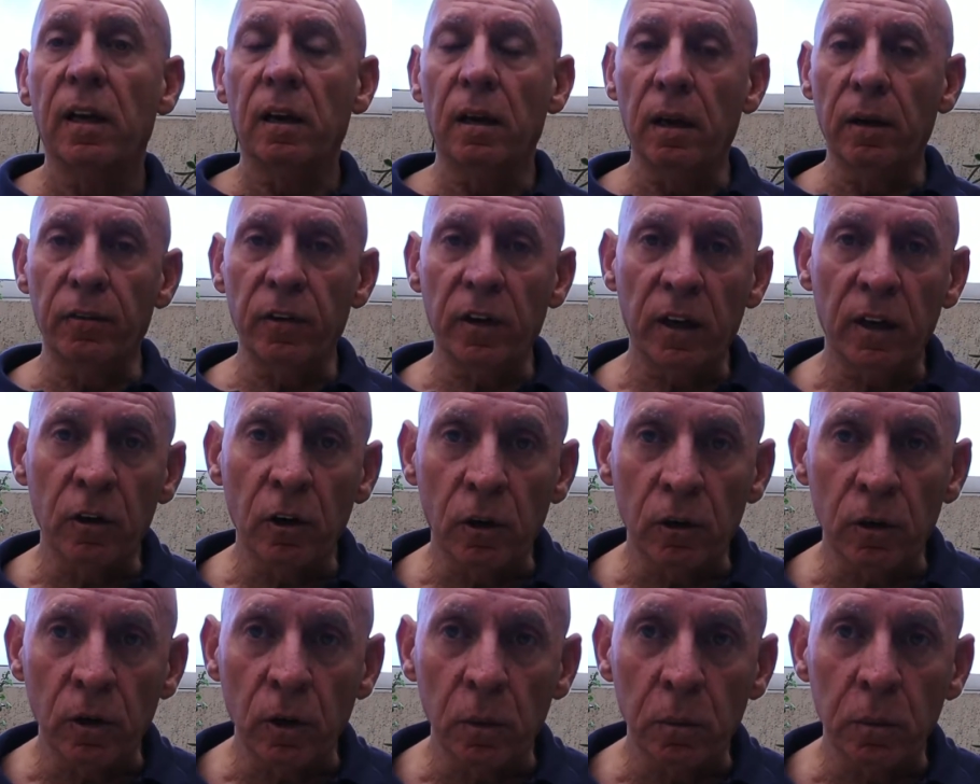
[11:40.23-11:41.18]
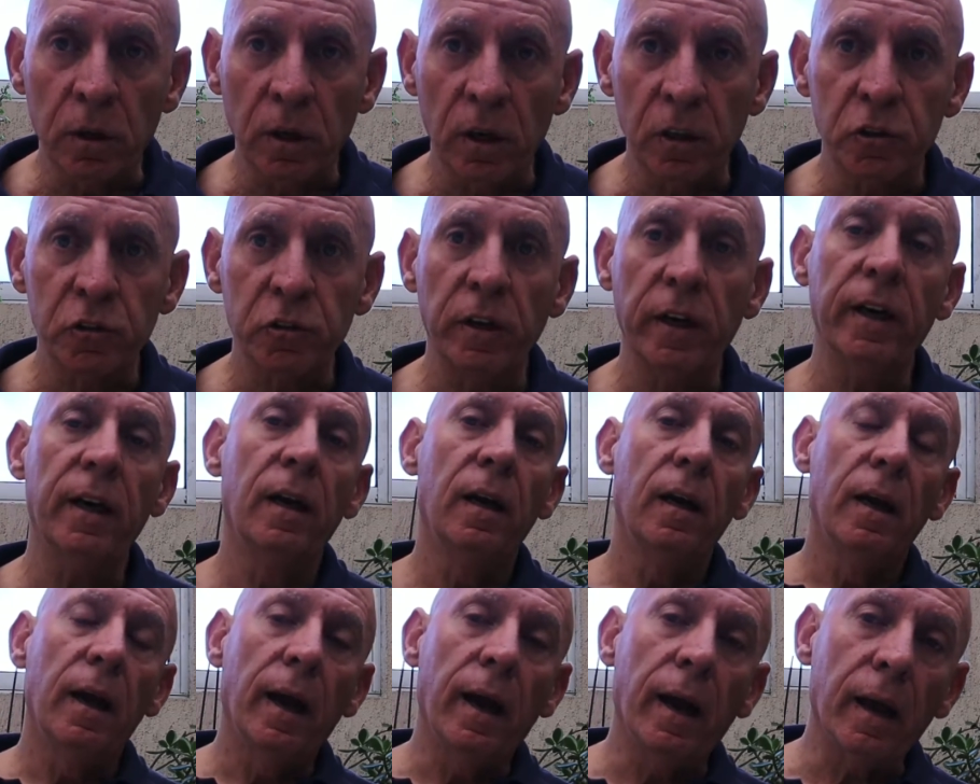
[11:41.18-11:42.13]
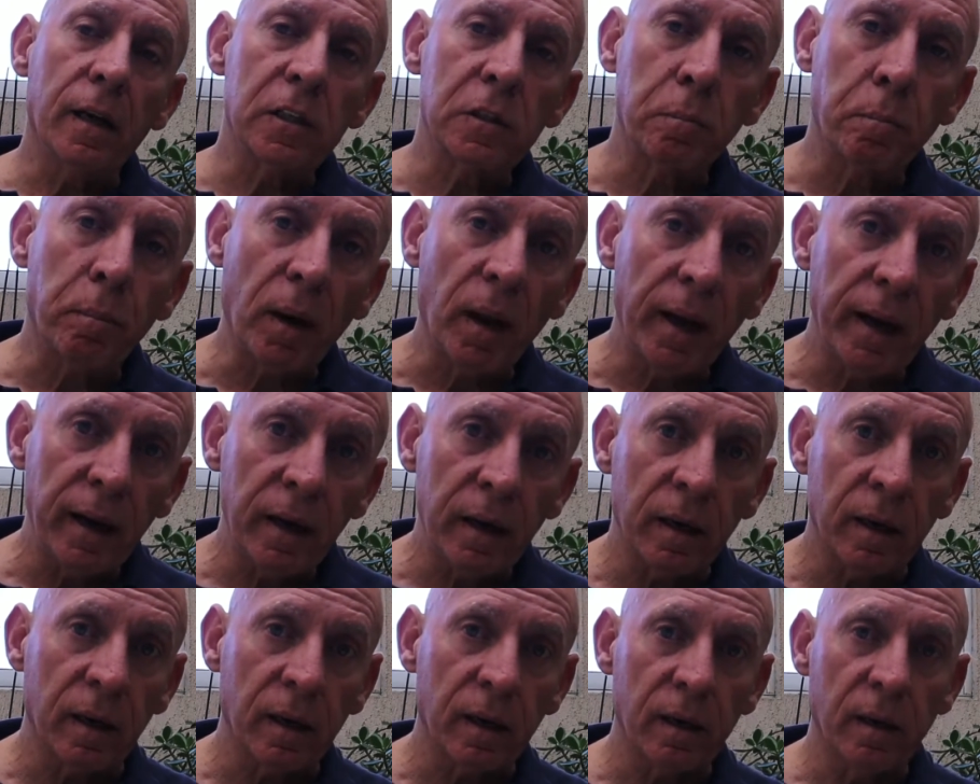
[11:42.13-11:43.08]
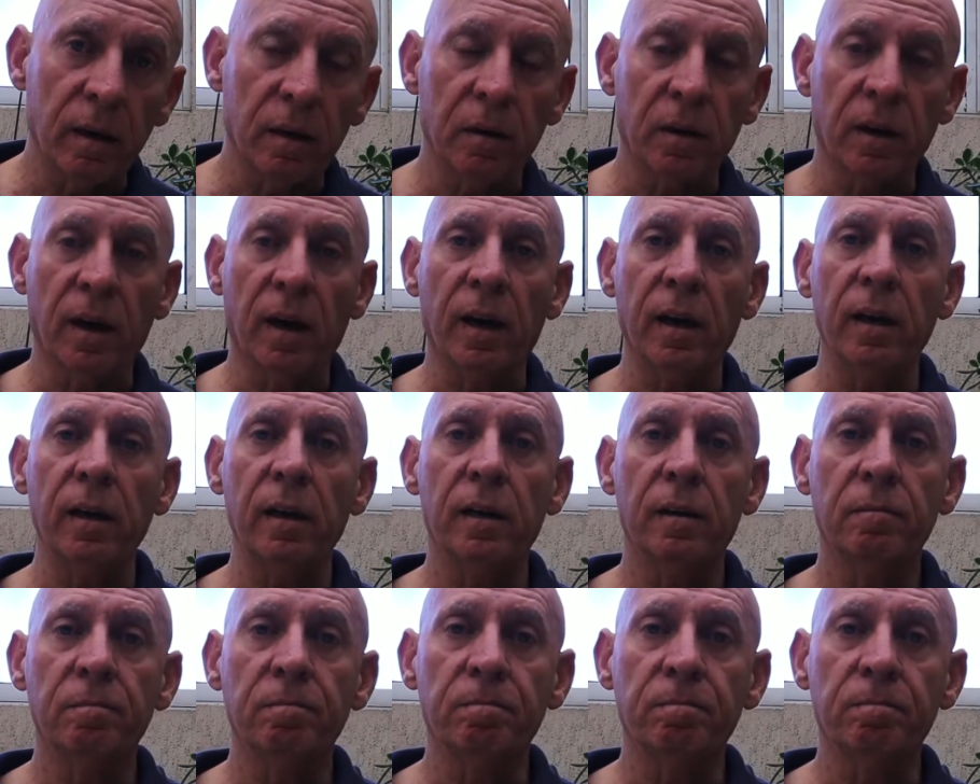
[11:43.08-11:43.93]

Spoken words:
Living in her home country? Explain it, okay?